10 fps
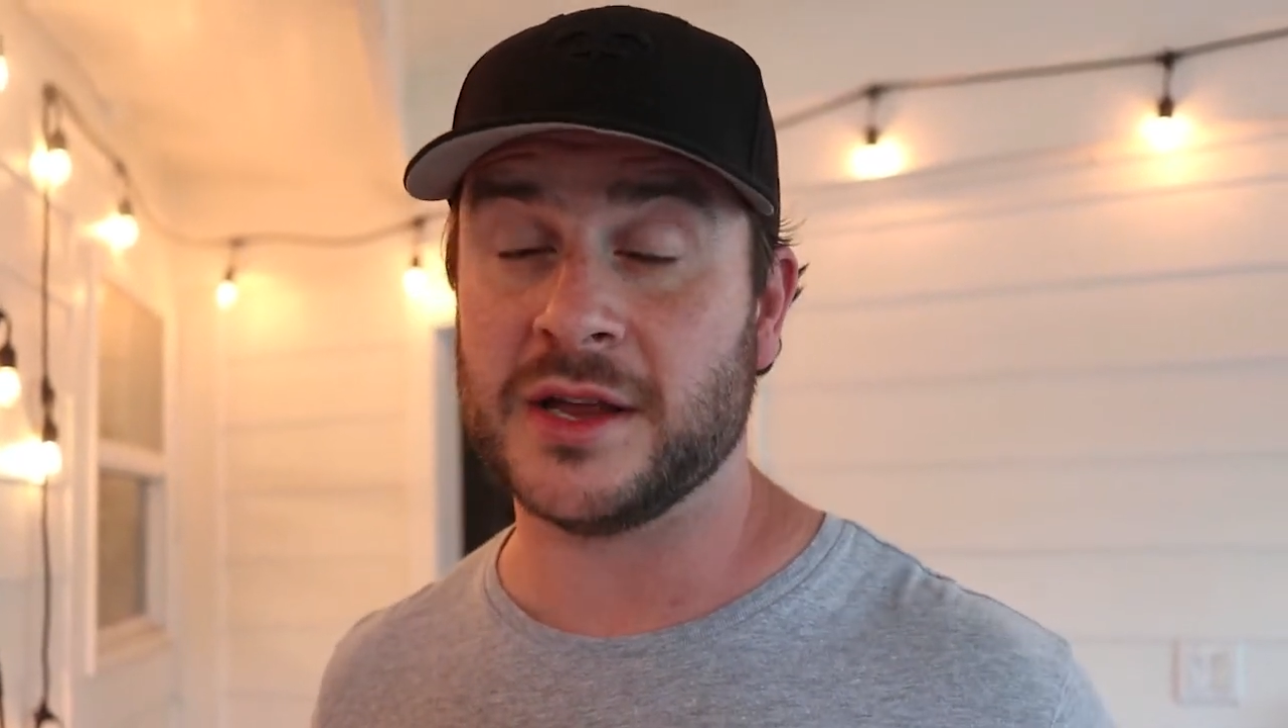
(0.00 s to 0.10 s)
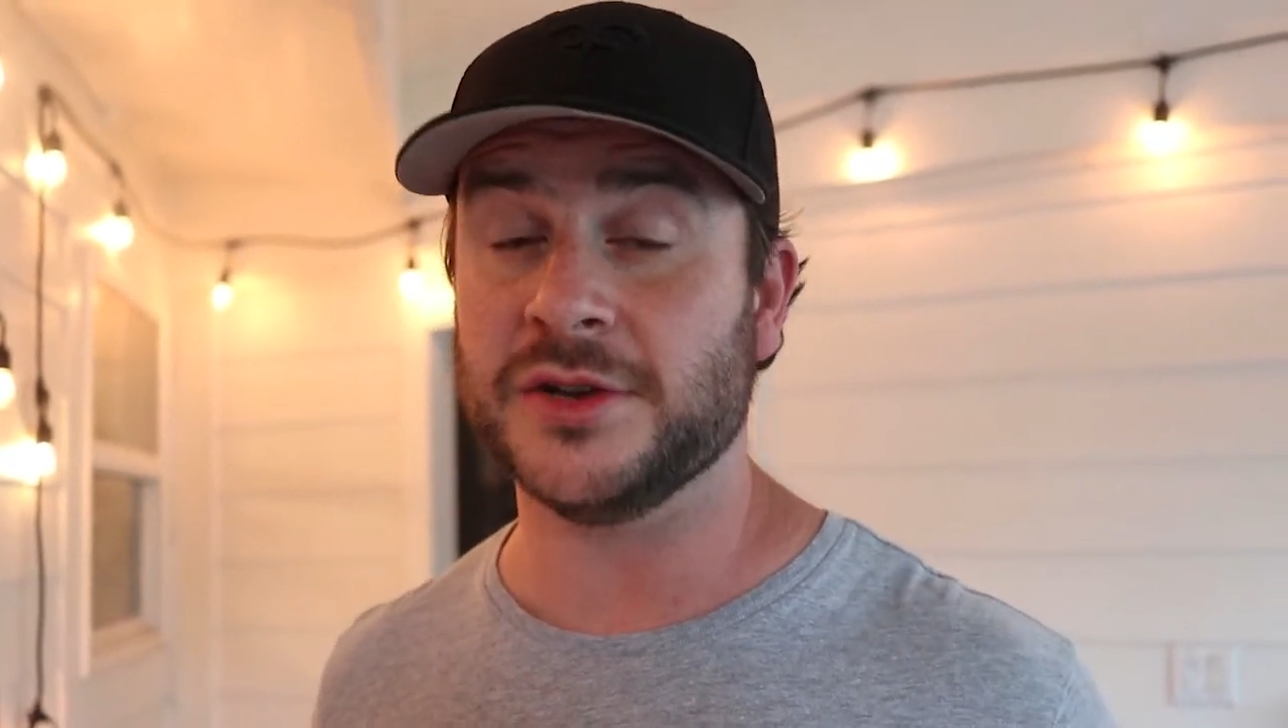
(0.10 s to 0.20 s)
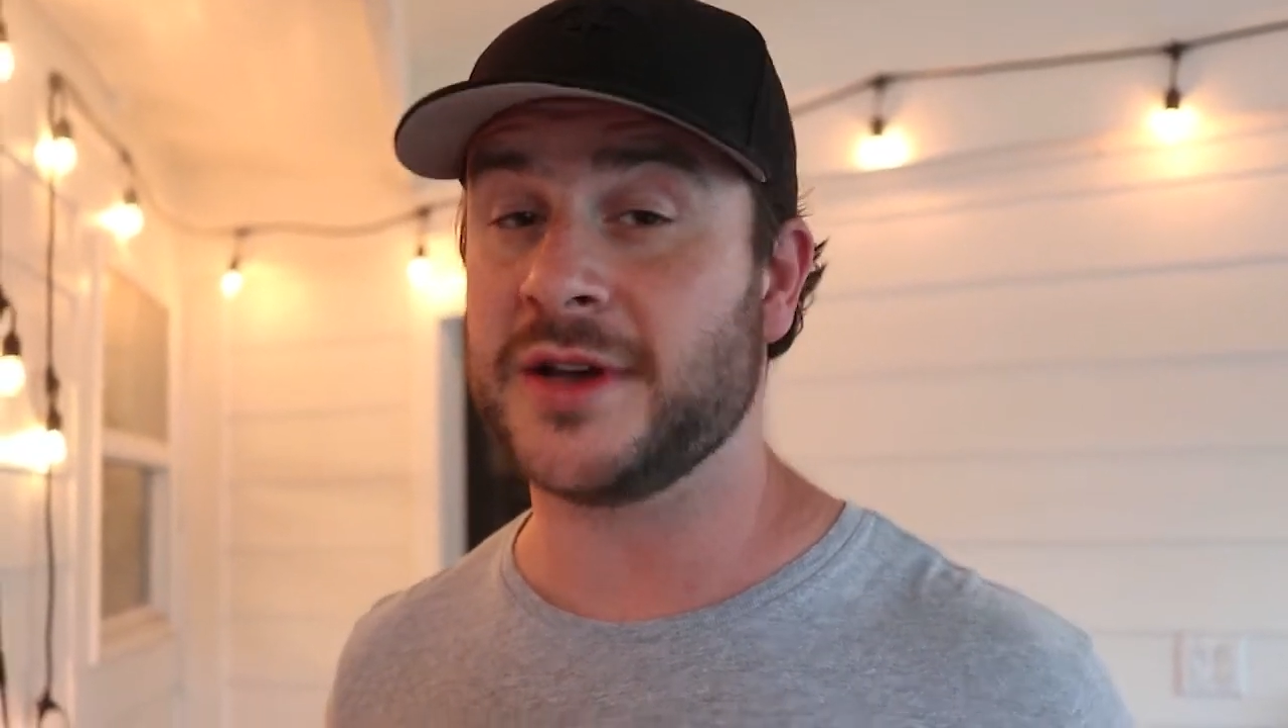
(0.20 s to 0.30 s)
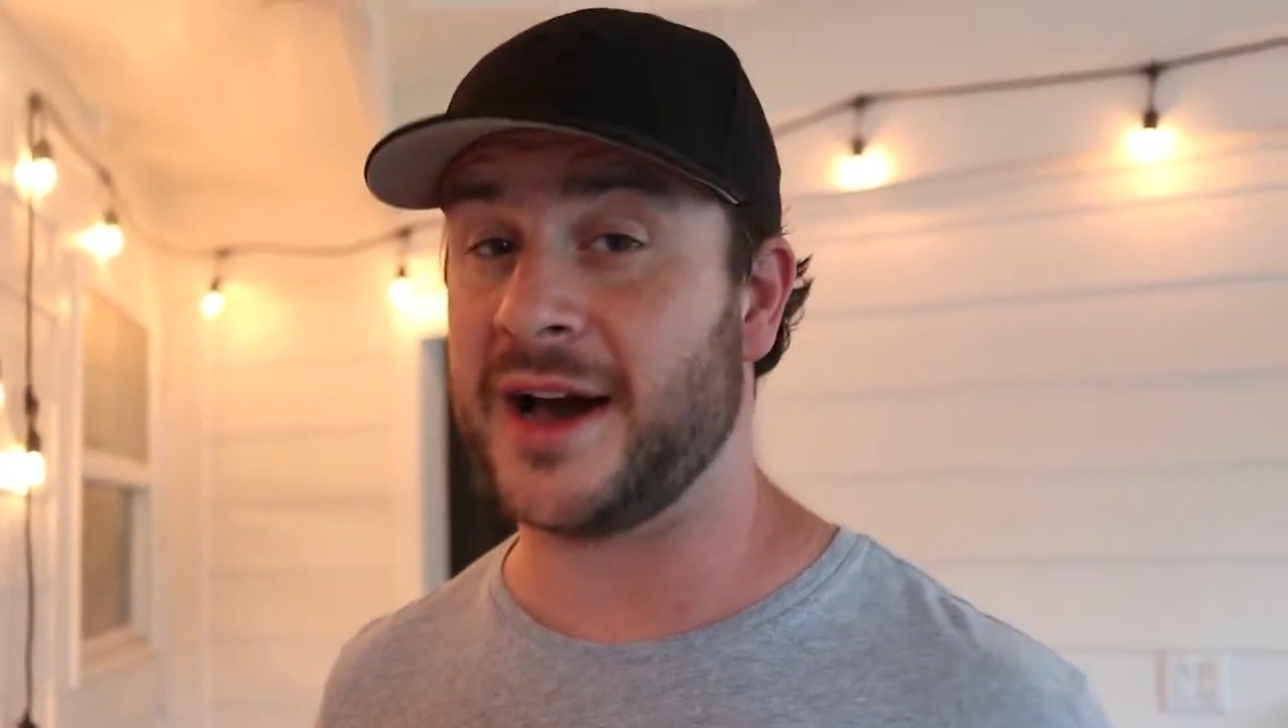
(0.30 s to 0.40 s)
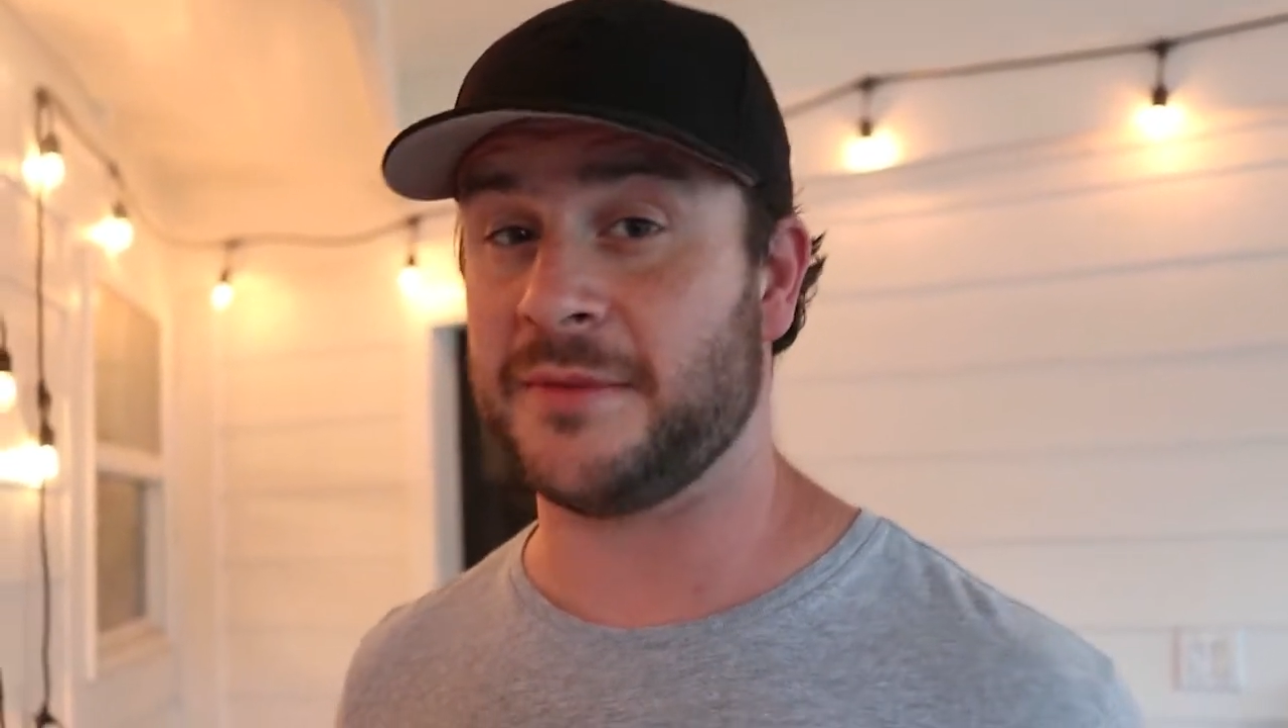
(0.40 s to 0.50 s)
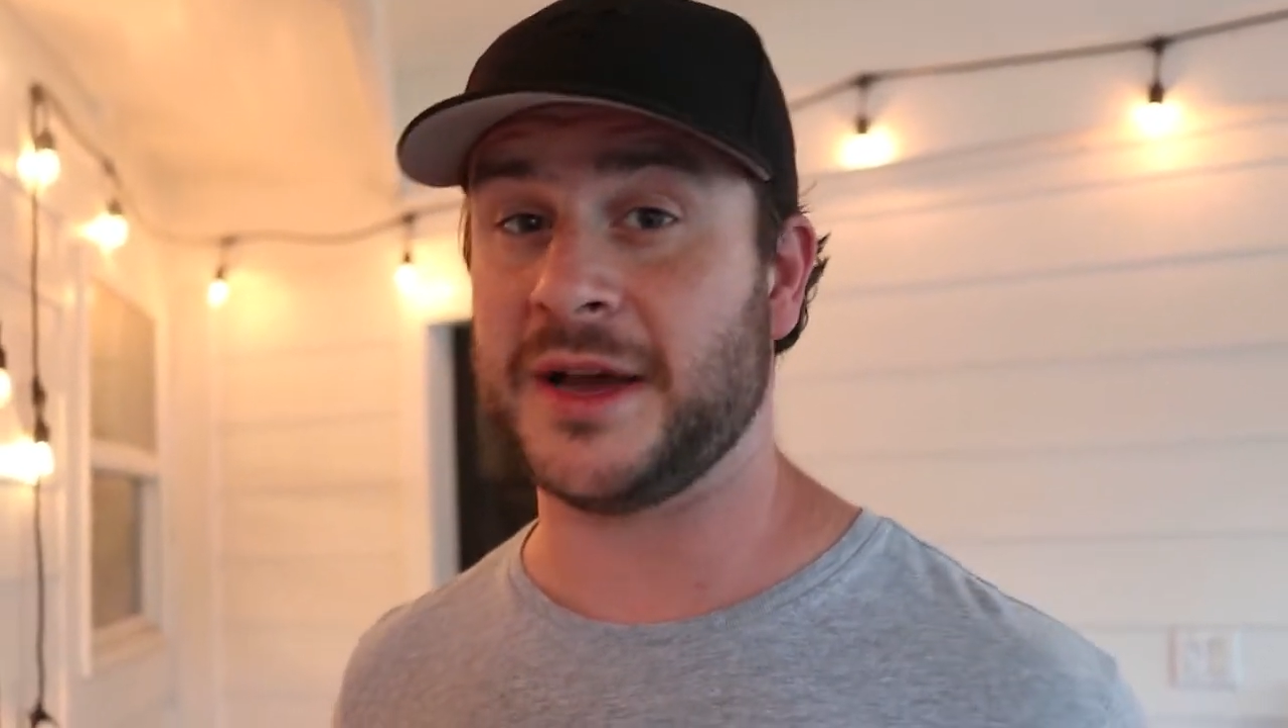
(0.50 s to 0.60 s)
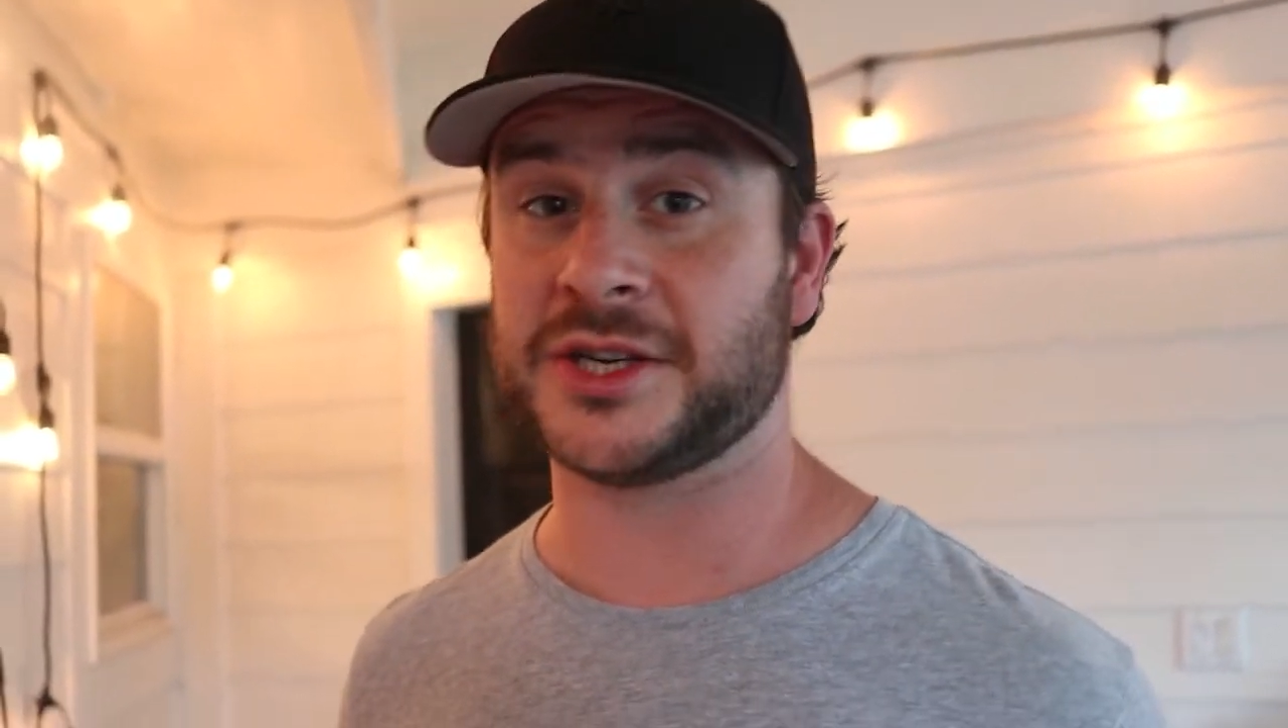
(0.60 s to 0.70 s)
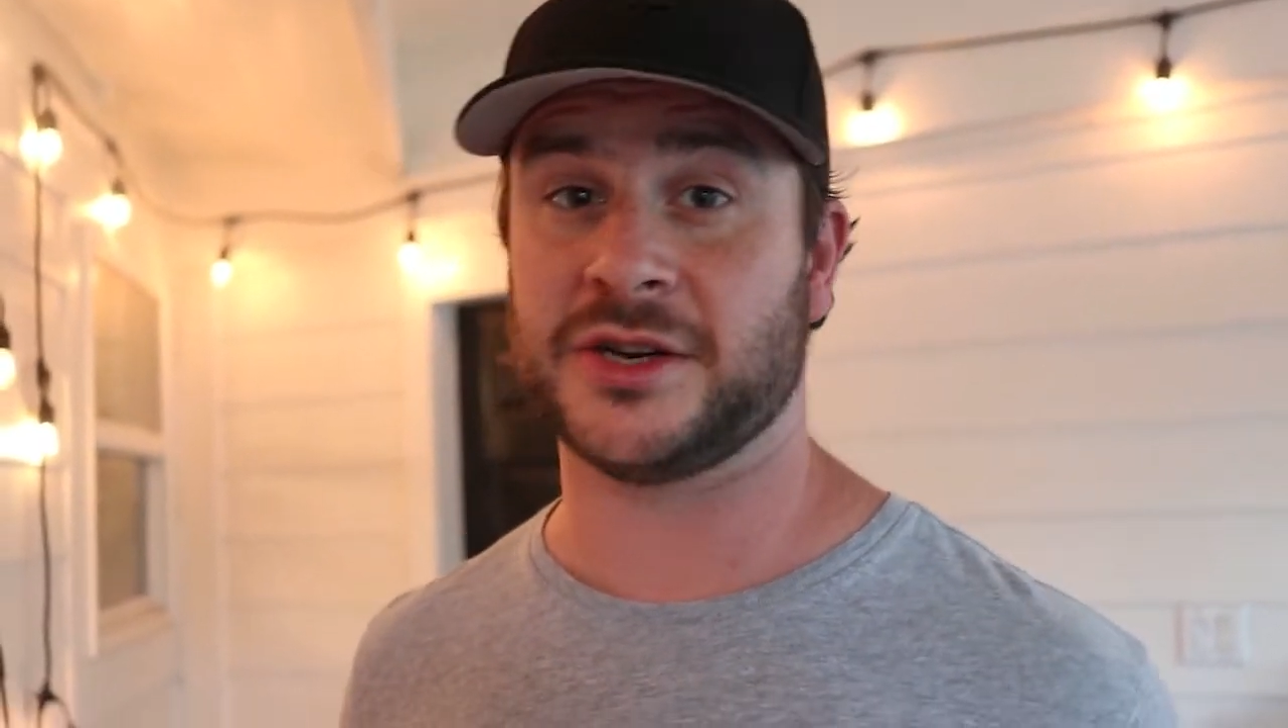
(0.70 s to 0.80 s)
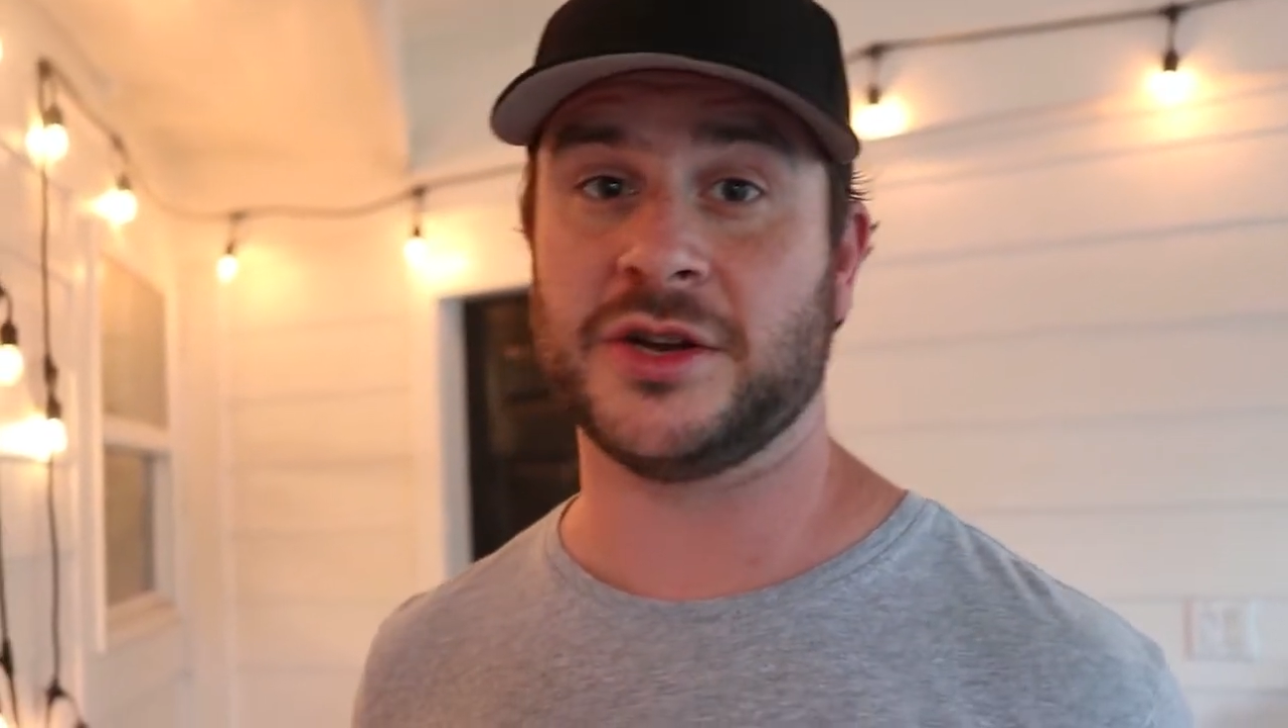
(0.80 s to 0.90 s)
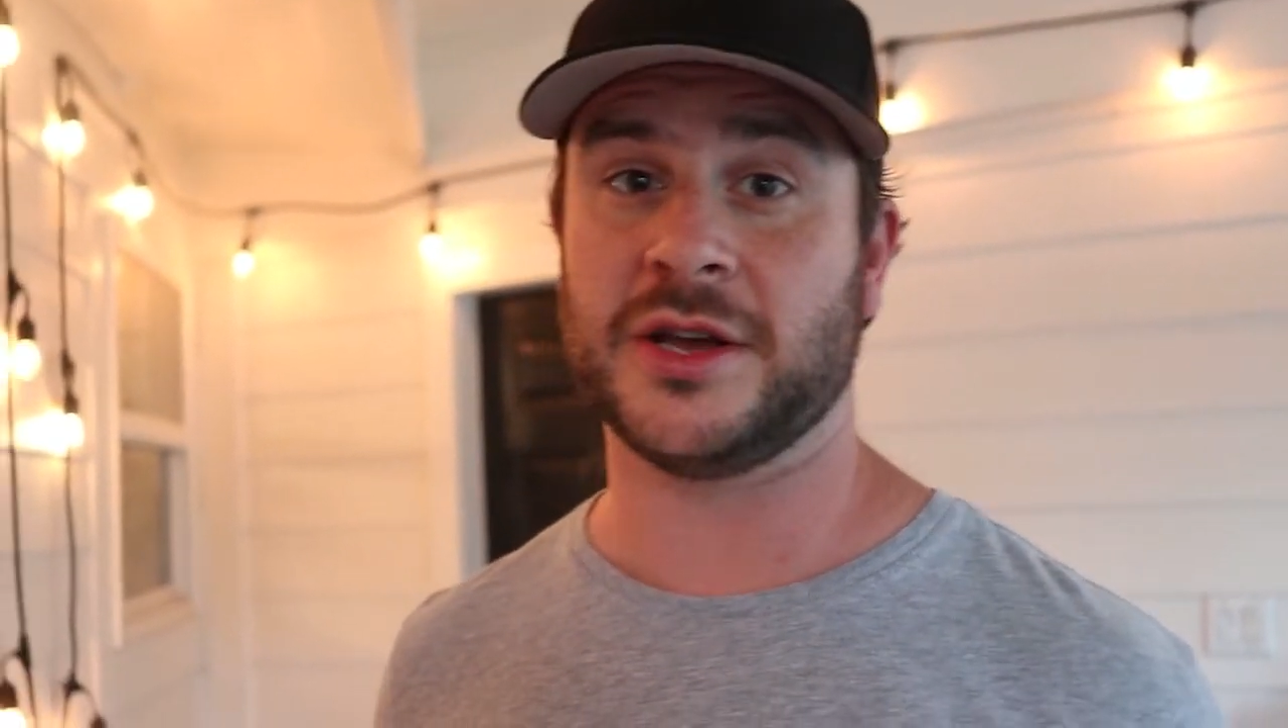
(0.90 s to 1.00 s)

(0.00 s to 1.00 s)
you gotta make sure you